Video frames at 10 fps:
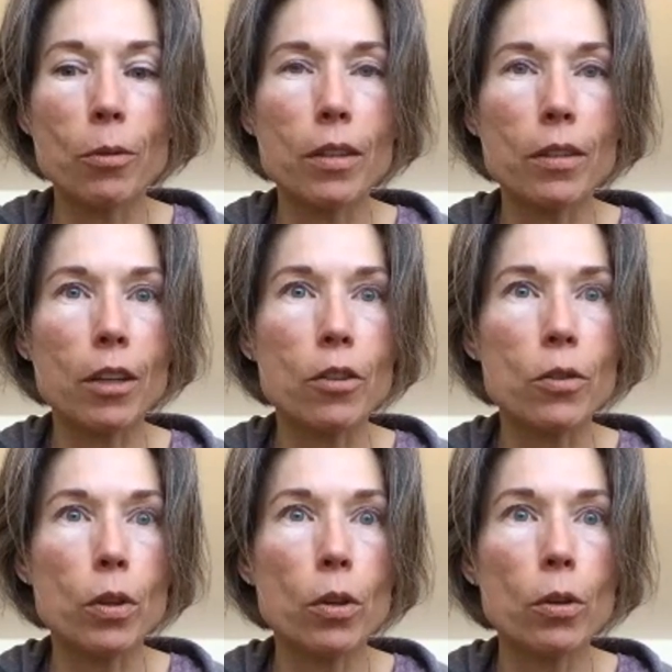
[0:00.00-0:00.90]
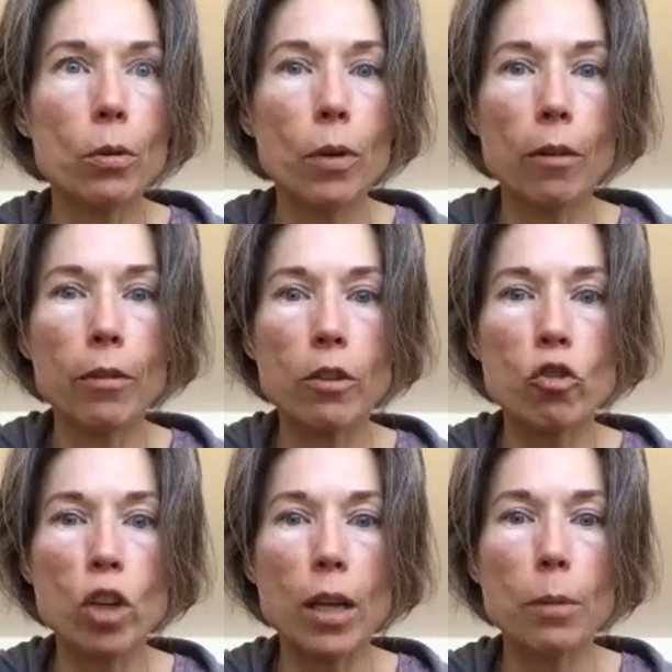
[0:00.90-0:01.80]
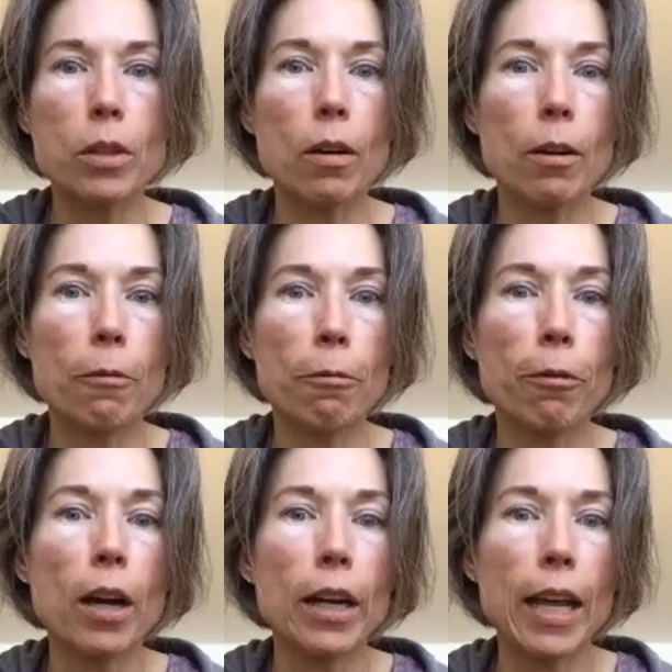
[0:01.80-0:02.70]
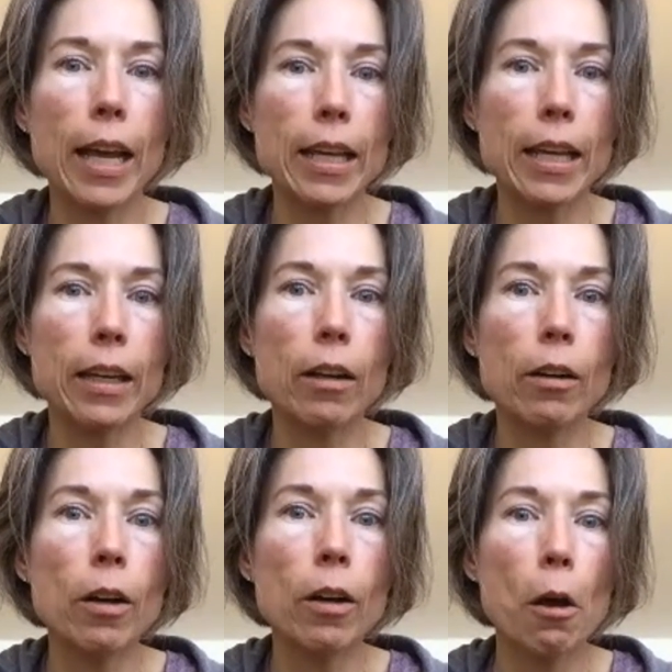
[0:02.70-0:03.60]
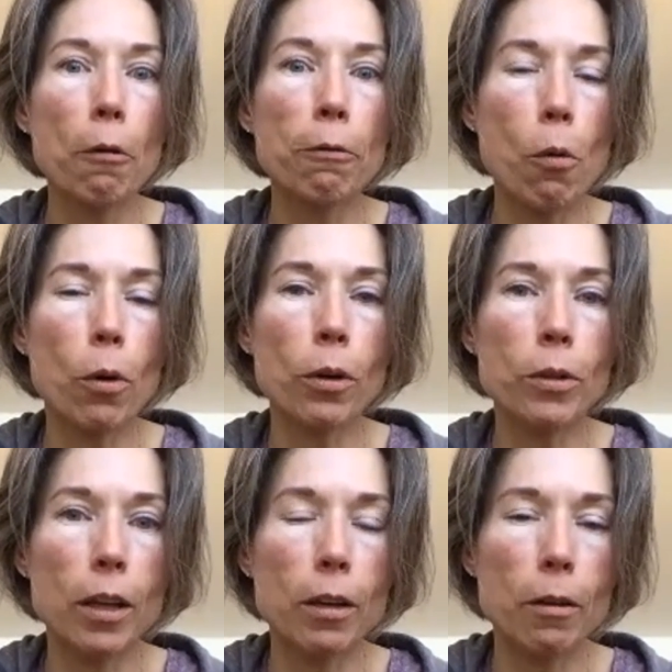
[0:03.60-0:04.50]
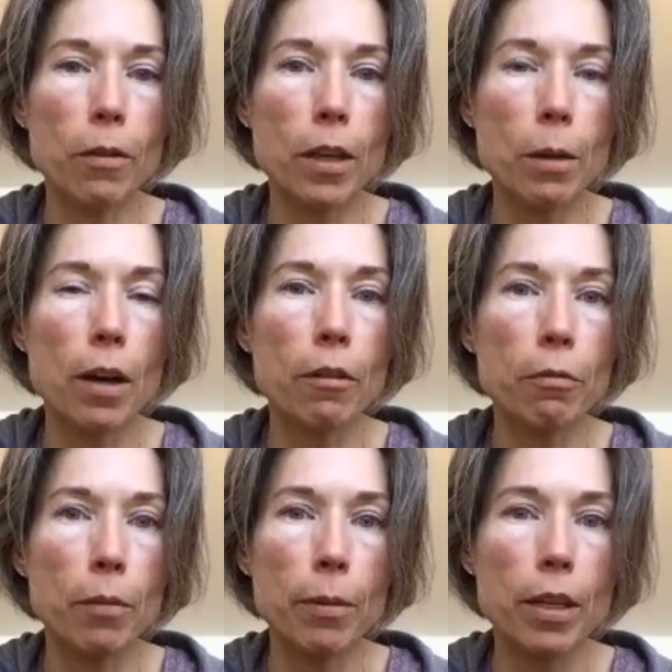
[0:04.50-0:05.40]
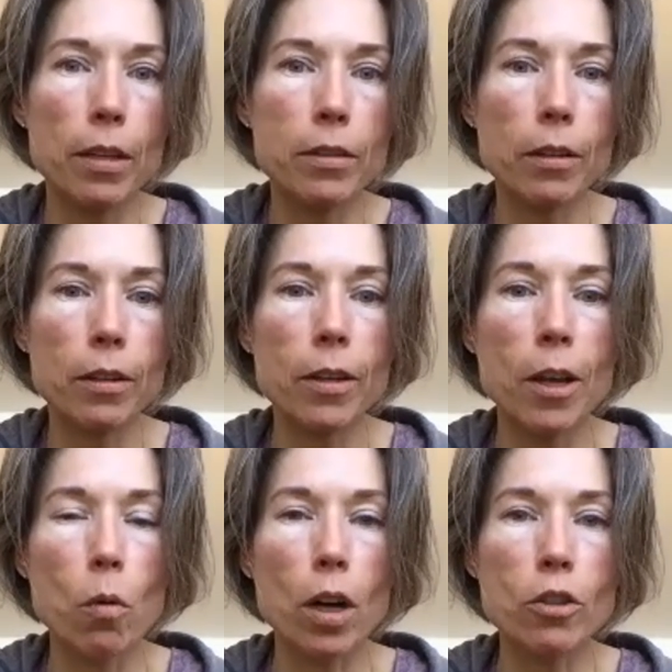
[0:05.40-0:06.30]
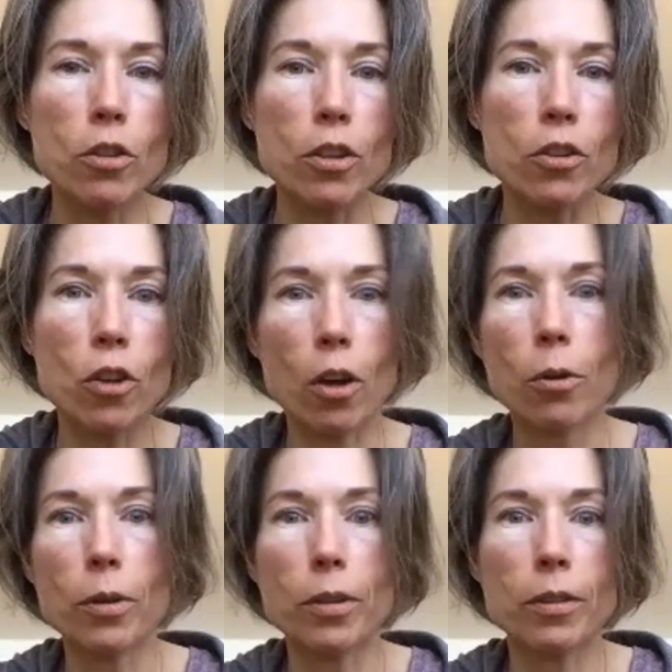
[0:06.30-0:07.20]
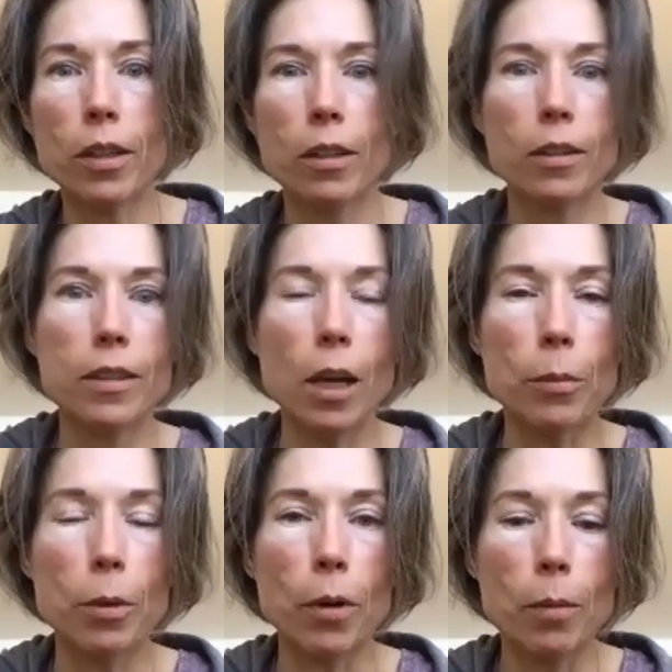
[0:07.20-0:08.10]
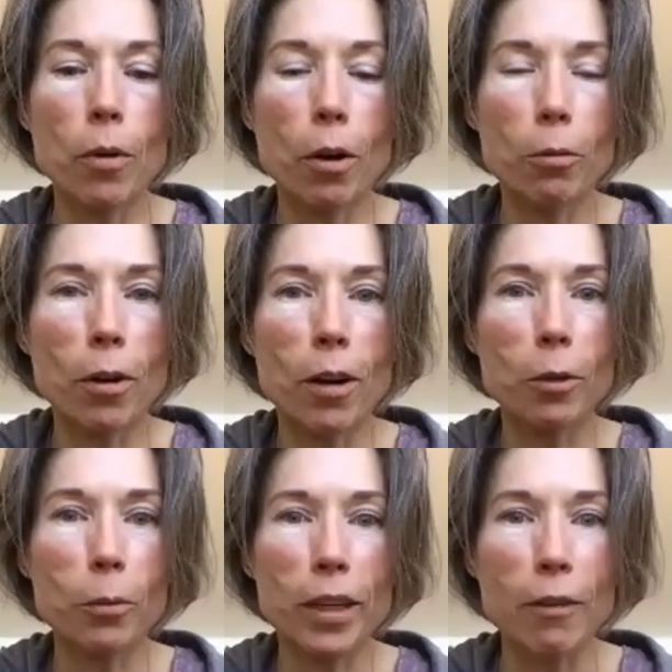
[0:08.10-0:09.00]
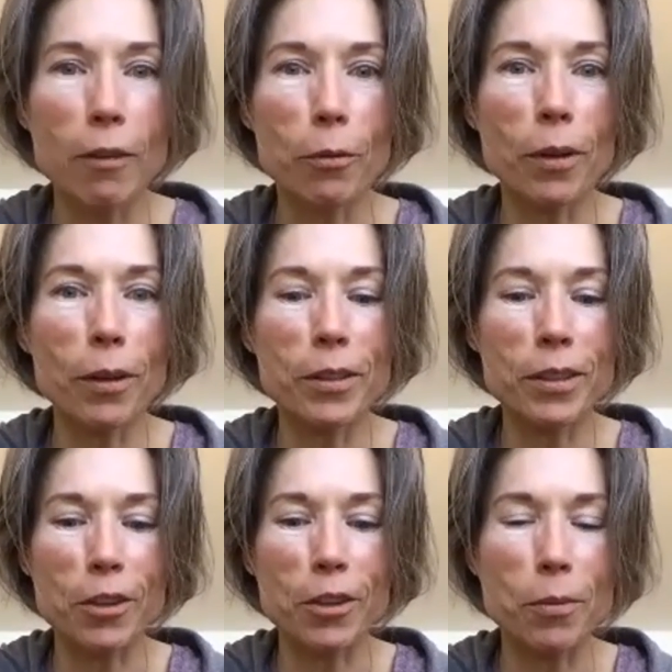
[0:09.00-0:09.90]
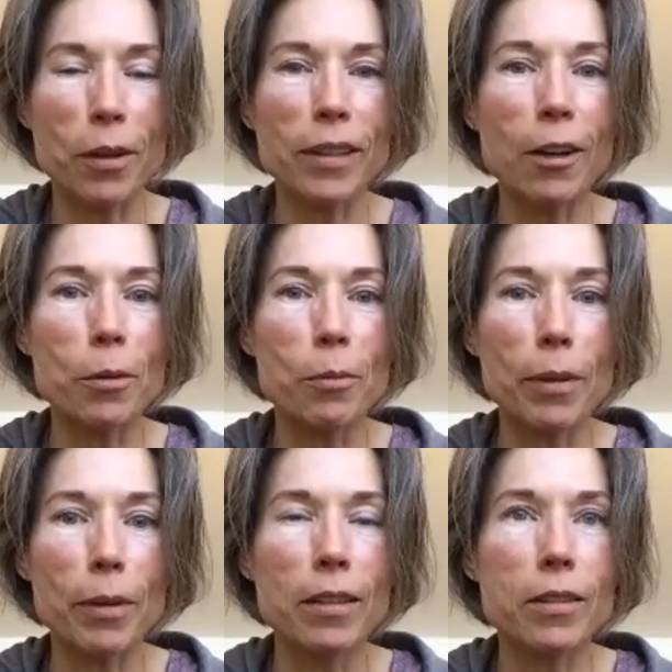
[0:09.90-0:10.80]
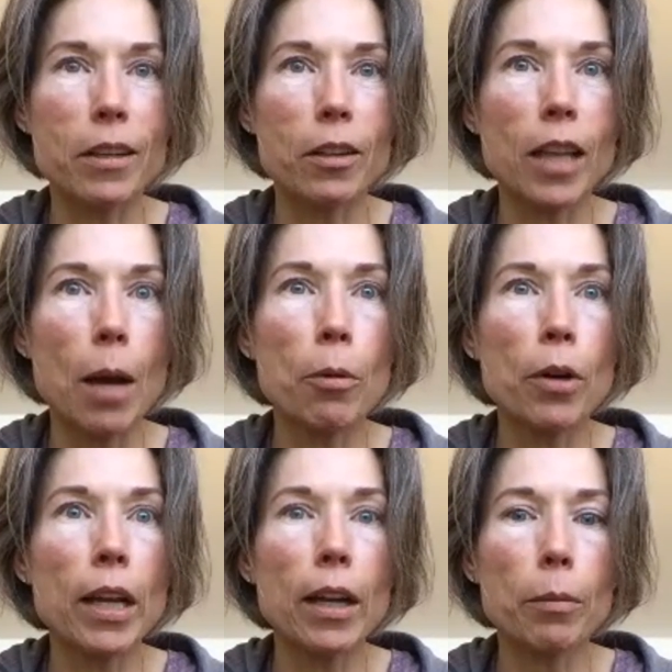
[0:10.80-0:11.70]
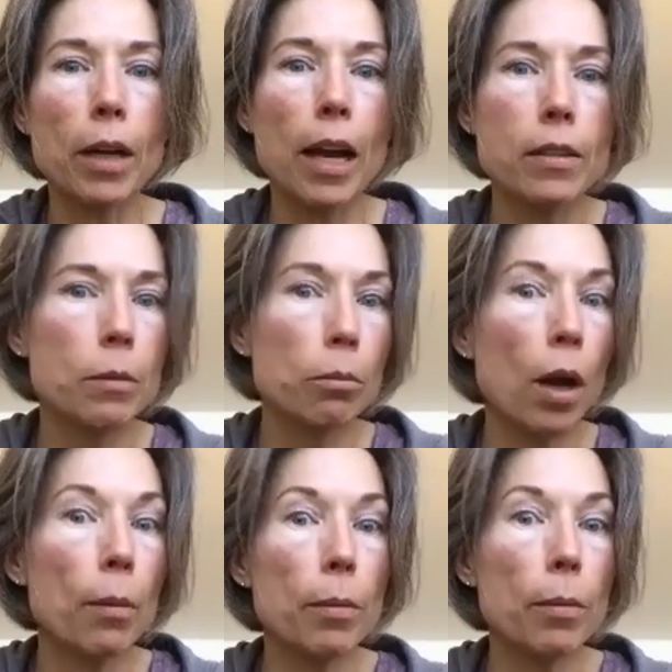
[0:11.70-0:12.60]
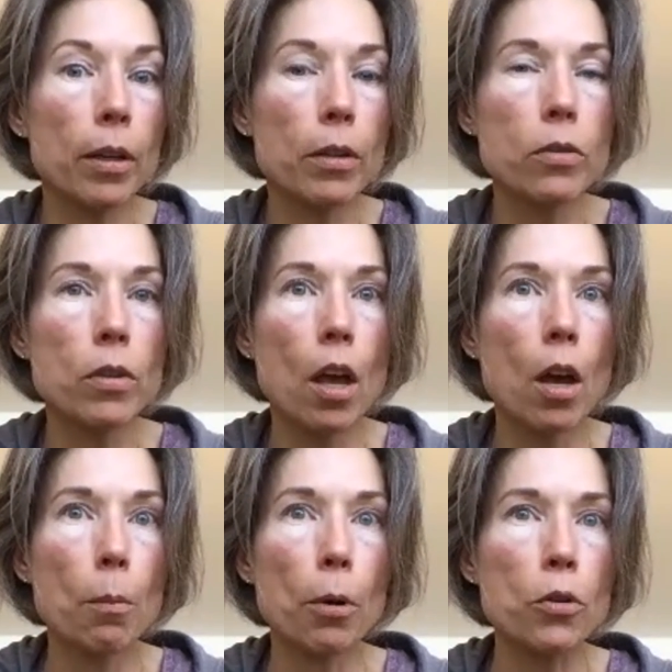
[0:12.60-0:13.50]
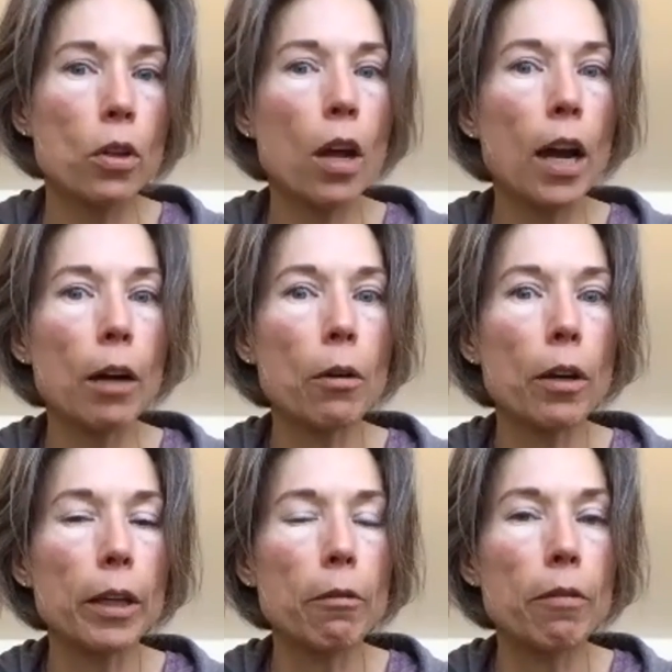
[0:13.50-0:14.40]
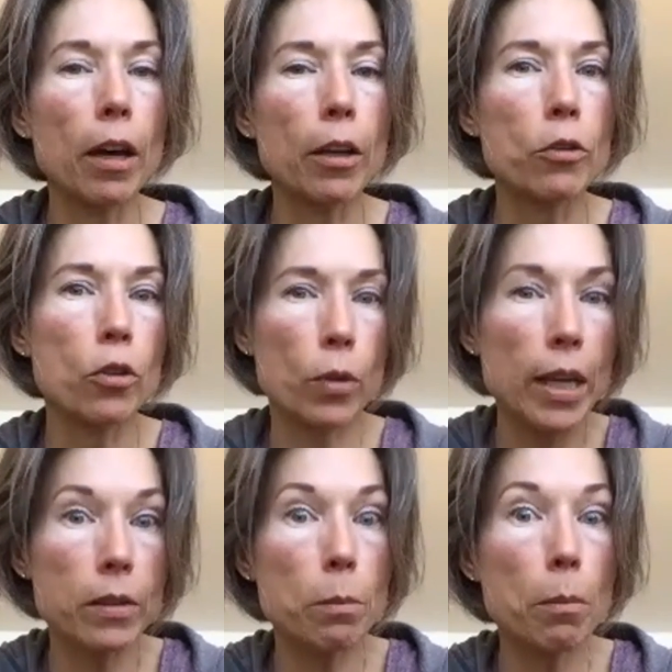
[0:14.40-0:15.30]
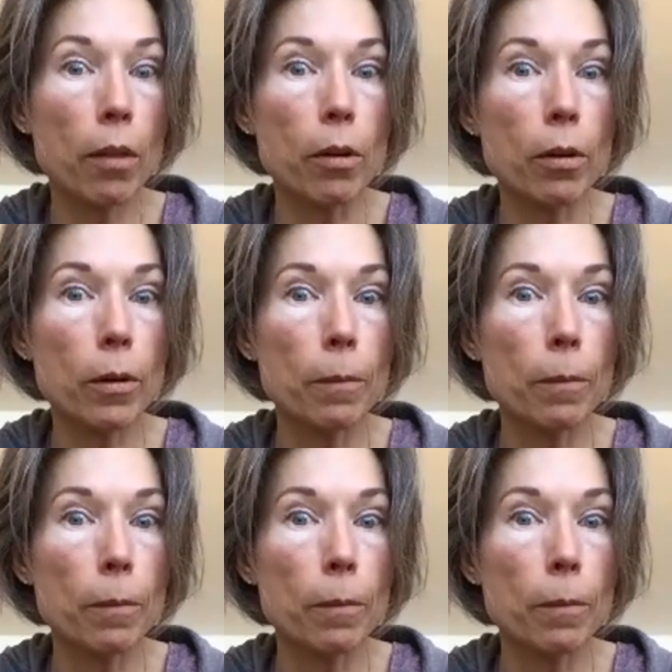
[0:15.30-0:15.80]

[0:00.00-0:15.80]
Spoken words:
discussions with you. I've got James on Friday here for None of the Above. Maybe he's going to watch this show and tell me why I'm all wrong, and we can have a discussion about that. Or maybe he's going to elaborate. I'm going to ask him probably about his personal hierarchy of values. He has a mother.